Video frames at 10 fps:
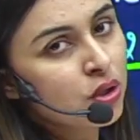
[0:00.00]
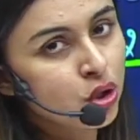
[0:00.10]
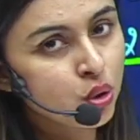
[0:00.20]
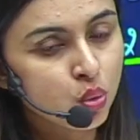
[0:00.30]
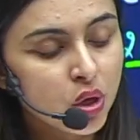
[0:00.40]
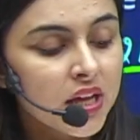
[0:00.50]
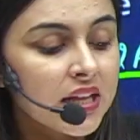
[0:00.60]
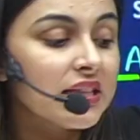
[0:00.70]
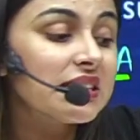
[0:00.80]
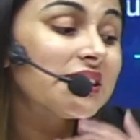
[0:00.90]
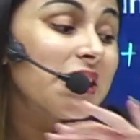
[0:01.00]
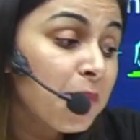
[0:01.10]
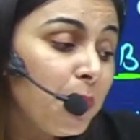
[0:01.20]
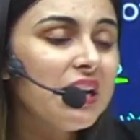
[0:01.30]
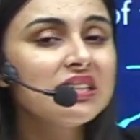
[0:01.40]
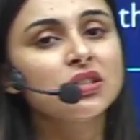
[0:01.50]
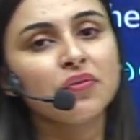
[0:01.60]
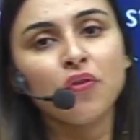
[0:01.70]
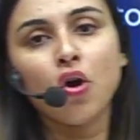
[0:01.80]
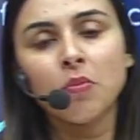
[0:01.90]
two. The simplest
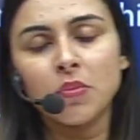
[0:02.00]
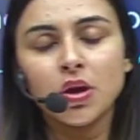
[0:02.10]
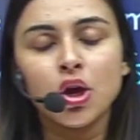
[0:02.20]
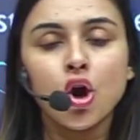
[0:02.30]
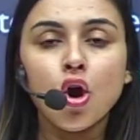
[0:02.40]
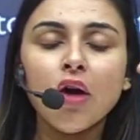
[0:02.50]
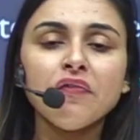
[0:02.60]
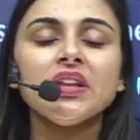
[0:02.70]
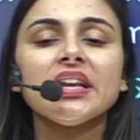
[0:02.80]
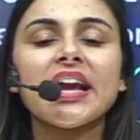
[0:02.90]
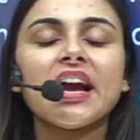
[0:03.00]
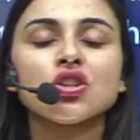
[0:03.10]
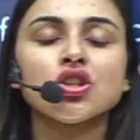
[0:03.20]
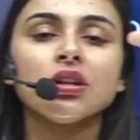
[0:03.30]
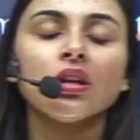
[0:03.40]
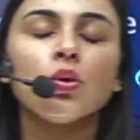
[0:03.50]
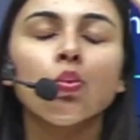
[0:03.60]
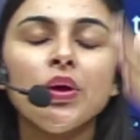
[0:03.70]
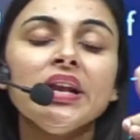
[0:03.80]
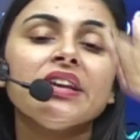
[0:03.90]
form of the reaction
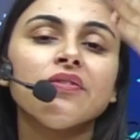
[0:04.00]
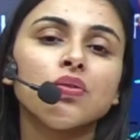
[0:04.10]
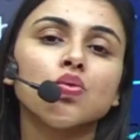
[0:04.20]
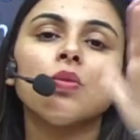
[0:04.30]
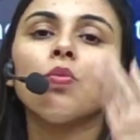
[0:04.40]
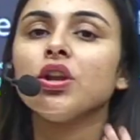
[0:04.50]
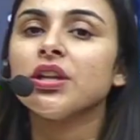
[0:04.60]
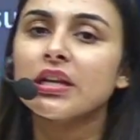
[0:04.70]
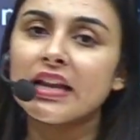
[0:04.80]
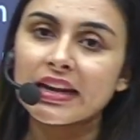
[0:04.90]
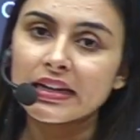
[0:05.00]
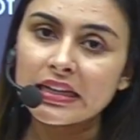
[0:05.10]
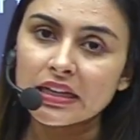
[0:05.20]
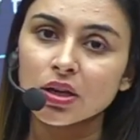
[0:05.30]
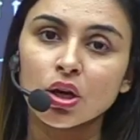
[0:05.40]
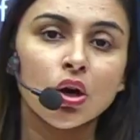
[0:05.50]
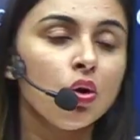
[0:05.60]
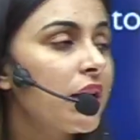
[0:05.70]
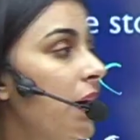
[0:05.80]
will give you the molecularity. Okay.